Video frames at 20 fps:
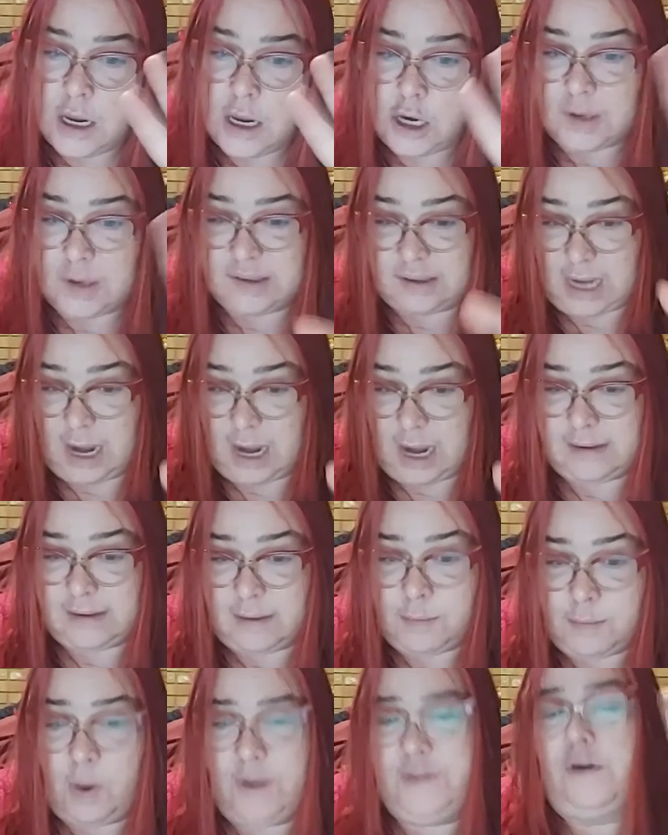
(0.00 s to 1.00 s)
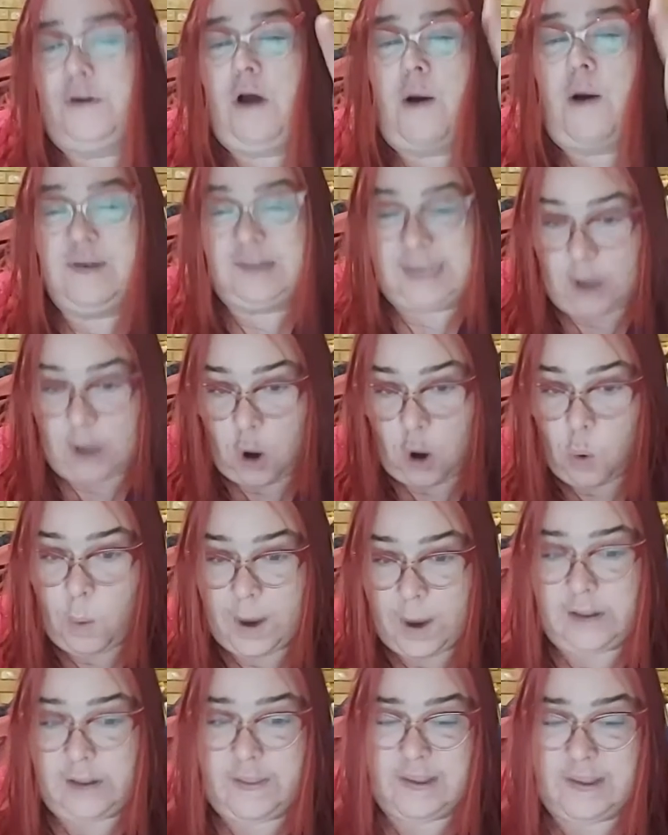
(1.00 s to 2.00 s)
you know, so at some point they're always like, oh,
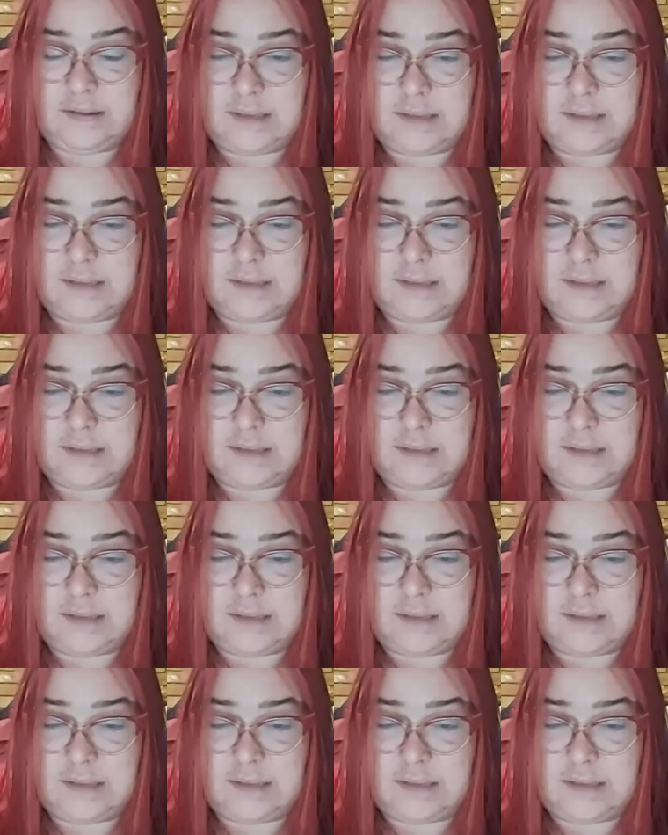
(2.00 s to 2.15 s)
wait till this